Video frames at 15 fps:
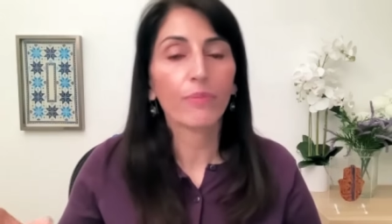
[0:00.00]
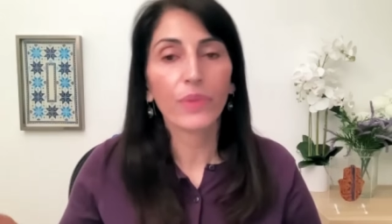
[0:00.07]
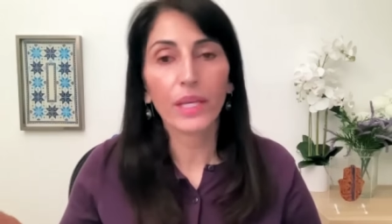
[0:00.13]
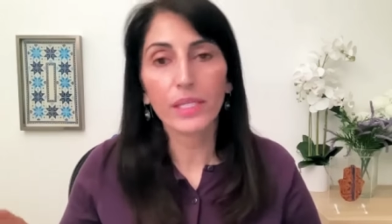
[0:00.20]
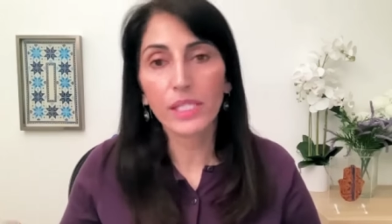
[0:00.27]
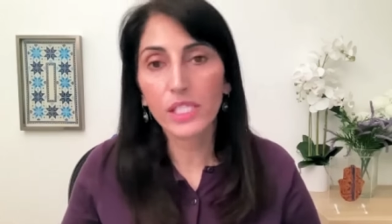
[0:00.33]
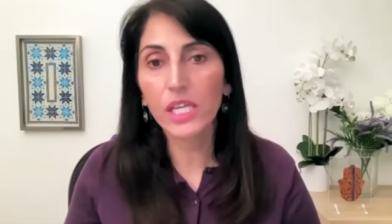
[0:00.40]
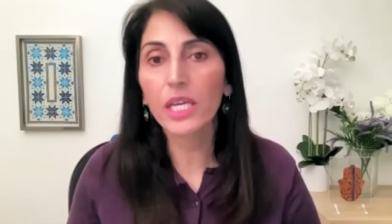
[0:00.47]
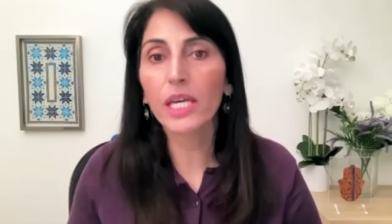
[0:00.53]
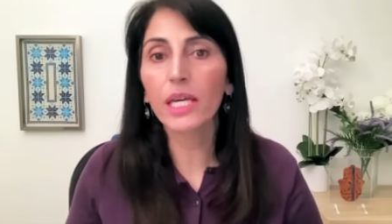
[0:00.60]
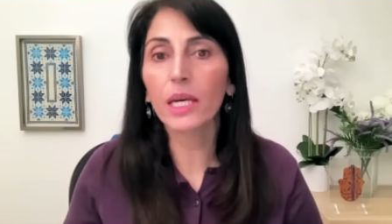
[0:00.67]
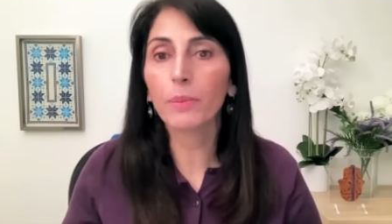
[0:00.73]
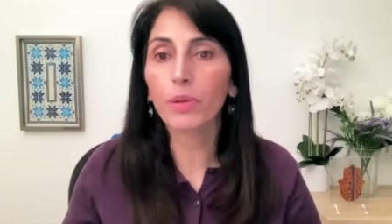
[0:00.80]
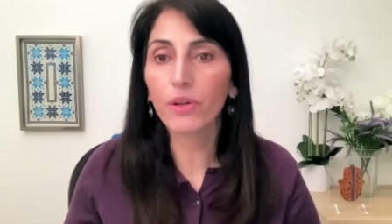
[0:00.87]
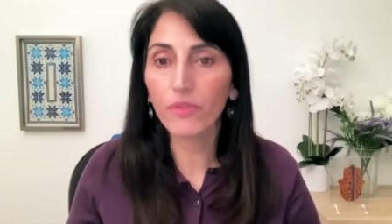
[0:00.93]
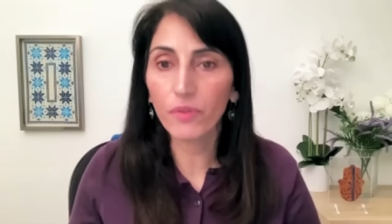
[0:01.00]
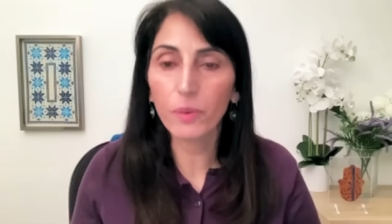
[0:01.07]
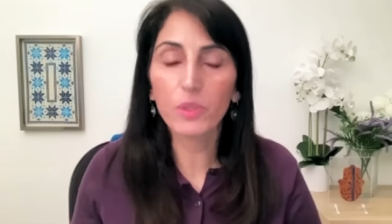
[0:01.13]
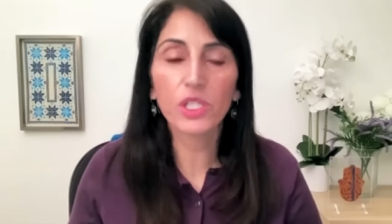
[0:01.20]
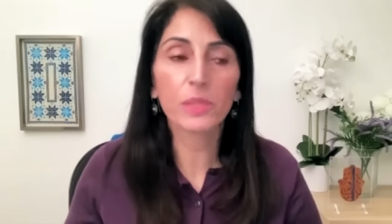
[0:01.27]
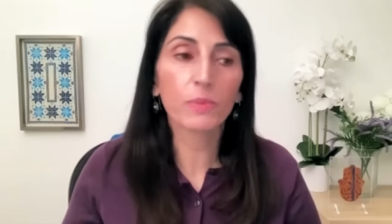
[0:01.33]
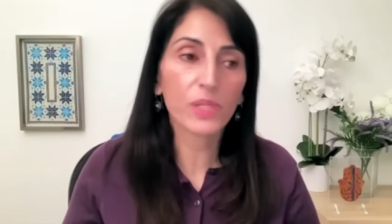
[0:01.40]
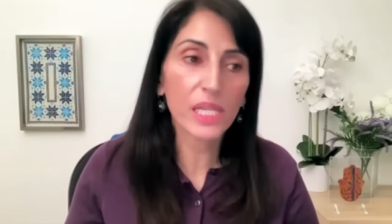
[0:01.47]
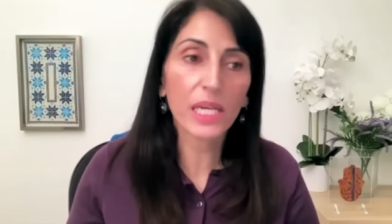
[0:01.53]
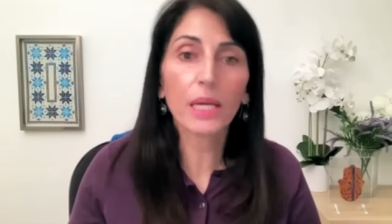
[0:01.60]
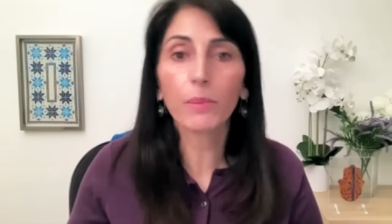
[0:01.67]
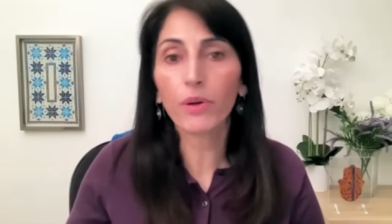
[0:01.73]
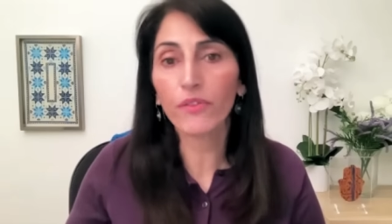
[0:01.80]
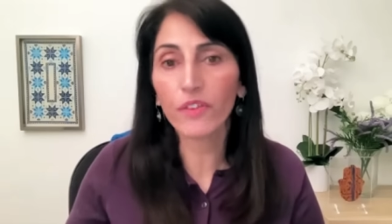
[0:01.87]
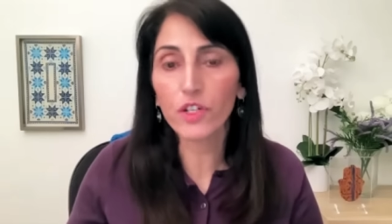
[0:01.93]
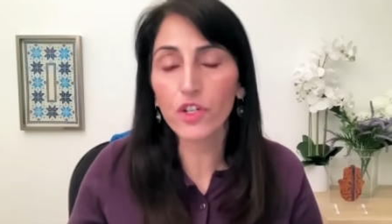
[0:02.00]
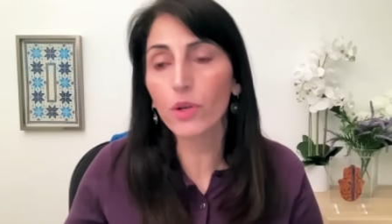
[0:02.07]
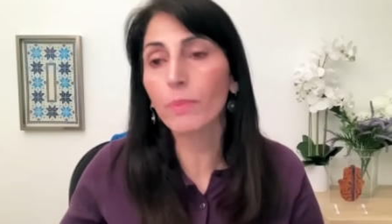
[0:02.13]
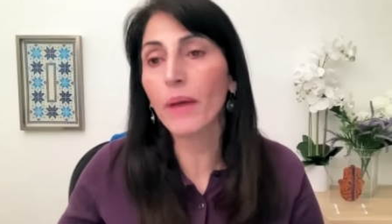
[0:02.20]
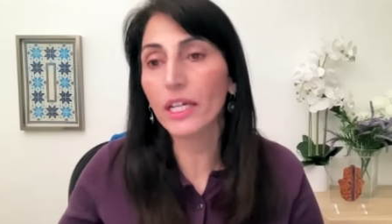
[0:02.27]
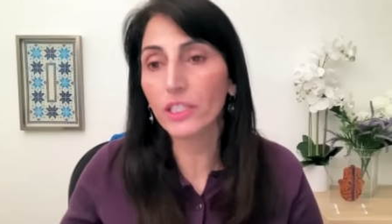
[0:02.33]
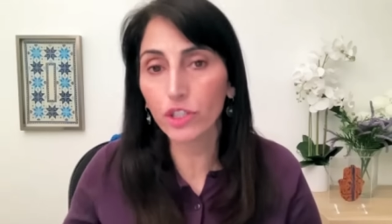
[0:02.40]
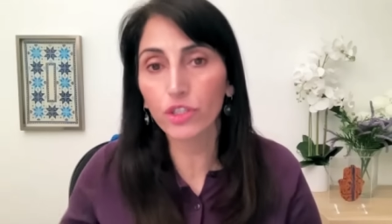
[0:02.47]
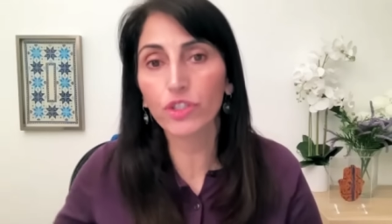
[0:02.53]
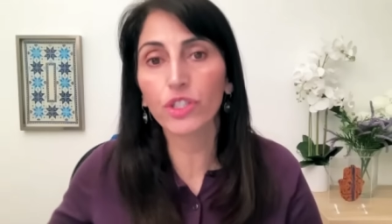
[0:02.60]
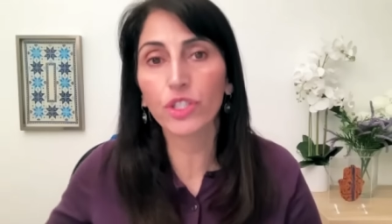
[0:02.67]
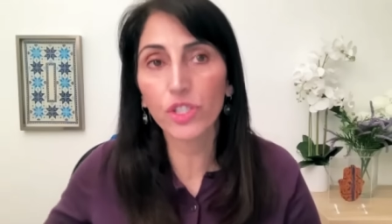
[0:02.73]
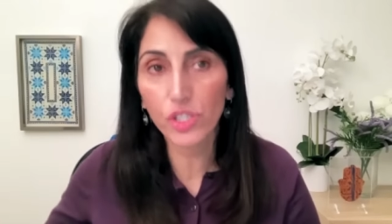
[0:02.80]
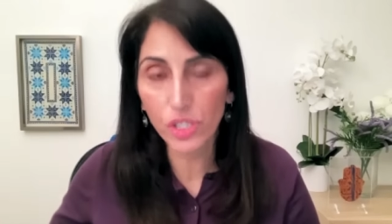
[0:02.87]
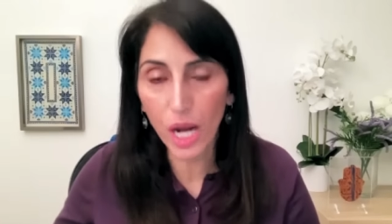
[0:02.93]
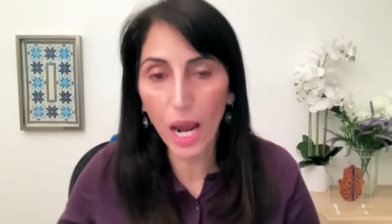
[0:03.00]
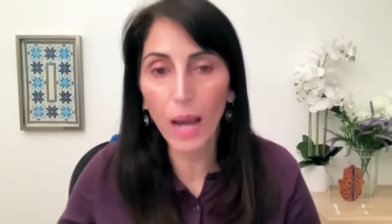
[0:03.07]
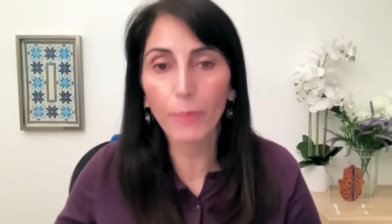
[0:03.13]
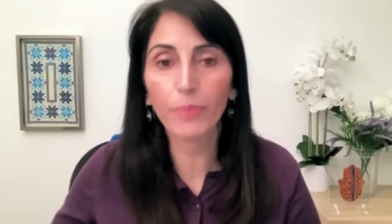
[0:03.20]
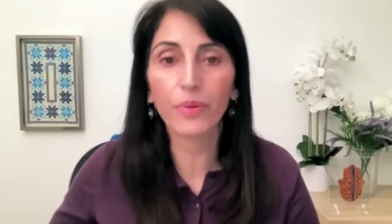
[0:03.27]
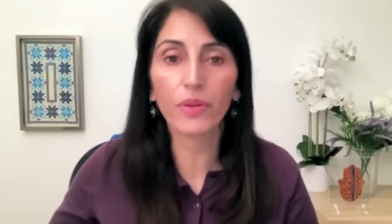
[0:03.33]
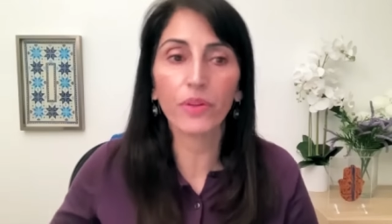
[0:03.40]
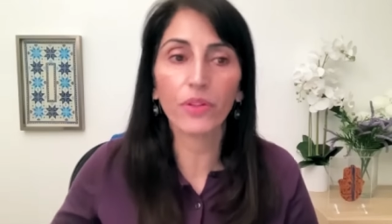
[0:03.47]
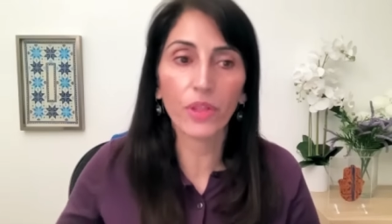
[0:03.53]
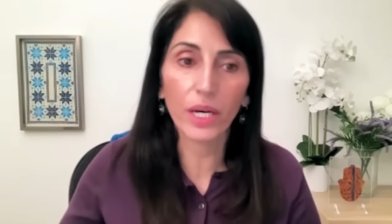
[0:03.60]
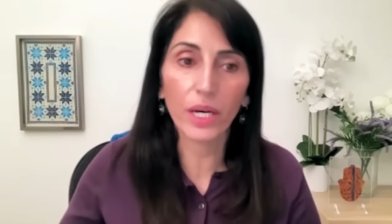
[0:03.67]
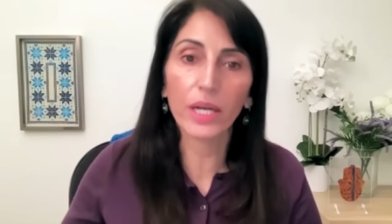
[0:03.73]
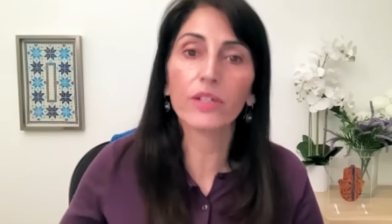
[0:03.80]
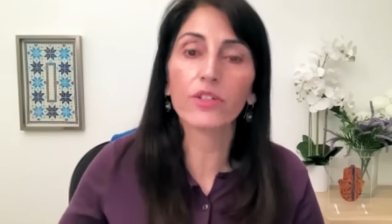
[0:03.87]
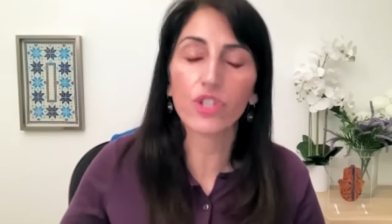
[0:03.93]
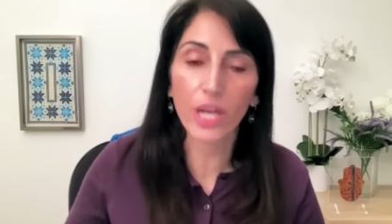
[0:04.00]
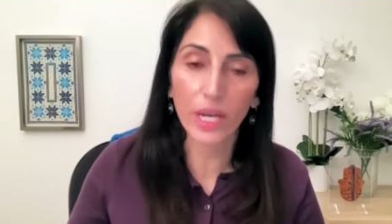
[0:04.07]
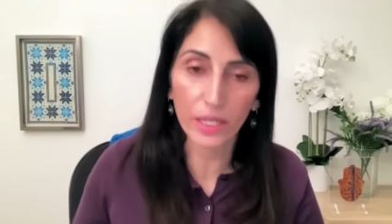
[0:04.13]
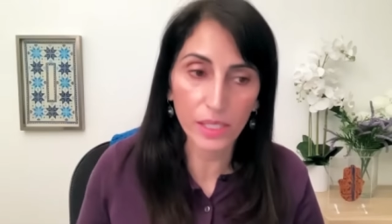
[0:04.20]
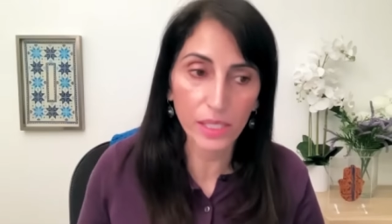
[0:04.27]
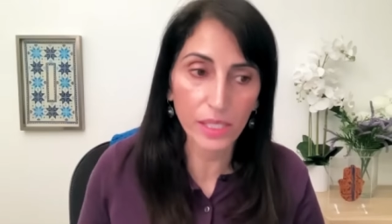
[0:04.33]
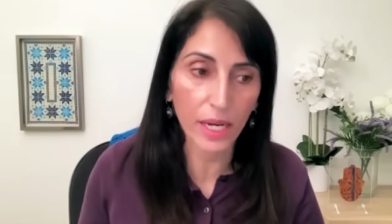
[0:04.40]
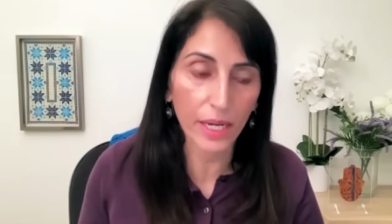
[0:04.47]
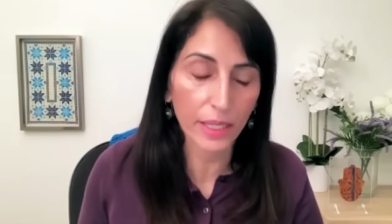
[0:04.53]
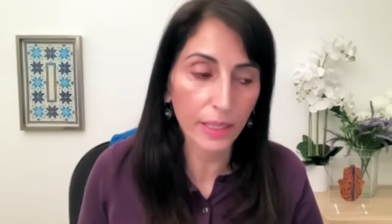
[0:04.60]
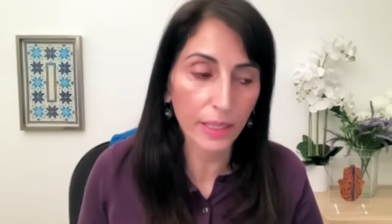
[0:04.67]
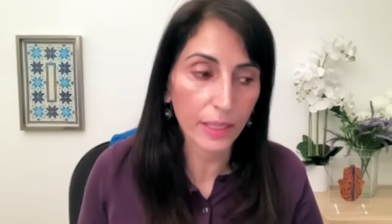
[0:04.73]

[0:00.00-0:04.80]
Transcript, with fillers: seeking a prov- seeking provisional measures to stop the genocide,